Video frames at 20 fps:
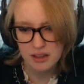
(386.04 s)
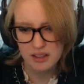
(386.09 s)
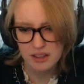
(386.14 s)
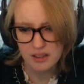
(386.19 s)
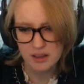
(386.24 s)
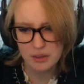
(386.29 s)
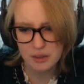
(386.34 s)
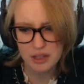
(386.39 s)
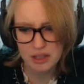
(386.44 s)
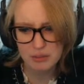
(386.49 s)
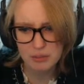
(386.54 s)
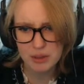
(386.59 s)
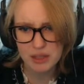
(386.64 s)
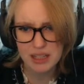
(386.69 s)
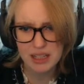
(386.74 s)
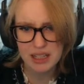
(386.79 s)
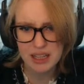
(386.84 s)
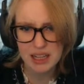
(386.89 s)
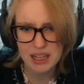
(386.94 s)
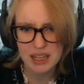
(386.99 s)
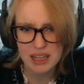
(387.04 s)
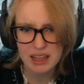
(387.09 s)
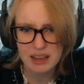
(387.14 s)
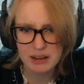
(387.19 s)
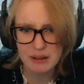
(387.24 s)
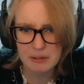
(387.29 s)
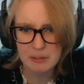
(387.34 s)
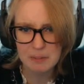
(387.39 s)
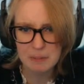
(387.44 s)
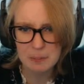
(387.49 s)
You give me the key?
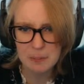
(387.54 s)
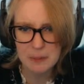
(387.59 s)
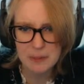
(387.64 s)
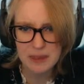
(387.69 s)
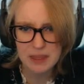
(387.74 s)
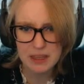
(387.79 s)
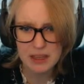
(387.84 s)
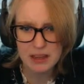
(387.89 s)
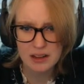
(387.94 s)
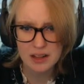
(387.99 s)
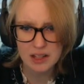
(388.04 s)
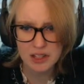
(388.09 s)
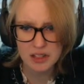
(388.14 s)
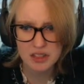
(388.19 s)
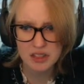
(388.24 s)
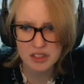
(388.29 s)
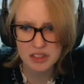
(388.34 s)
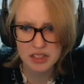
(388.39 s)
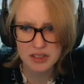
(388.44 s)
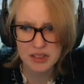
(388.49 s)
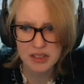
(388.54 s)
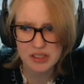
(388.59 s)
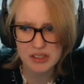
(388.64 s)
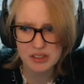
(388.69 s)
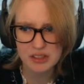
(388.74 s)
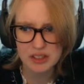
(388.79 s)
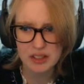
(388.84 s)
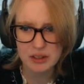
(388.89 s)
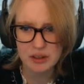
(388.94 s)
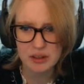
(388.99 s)
Are you serious?
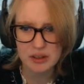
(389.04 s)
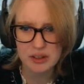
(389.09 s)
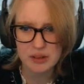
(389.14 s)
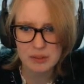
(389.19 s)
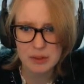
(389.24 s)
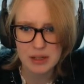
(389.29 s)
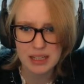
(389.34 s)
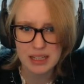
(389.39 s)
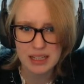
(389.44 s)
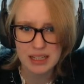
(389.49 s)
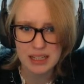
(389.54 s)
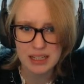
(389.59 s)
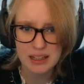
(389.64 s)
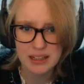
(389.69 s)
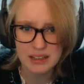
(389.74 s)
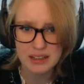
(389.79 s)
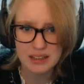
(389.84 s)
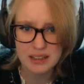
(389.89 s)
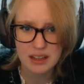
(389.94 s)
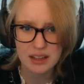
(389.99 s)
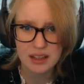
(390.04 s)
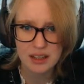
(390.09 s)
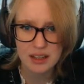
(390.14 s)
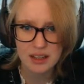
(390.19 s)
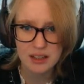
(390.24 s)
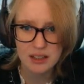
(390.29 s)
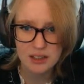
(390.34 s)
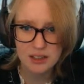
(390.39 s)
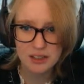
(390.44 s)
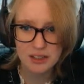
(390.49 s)
Now you give me the keys?
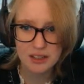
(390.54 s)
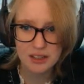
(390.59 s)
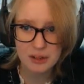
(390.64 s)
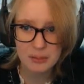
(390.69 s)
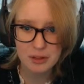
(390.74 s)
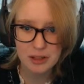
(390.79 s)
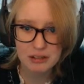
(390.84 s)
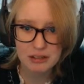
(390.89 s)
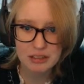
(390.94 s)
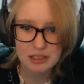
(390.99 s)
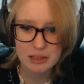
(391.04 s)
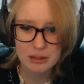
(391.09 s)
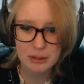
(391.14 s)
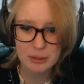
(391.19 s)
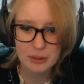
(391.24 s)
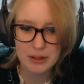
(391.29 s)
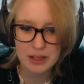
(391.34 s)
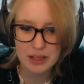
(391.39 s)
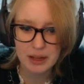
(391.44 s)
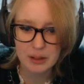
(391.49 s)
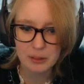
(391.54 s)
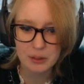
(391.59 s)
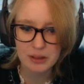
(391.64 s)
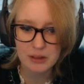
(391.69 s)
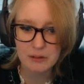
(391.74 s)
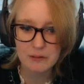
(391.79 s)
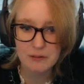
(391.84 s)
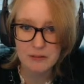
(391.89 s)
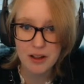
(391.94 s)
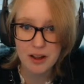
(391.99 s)
Sure, come here and sit on my knee. What the
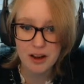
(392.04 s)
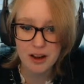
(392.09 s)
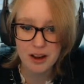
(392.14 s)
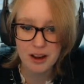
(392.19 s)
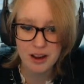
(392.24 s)
fuck?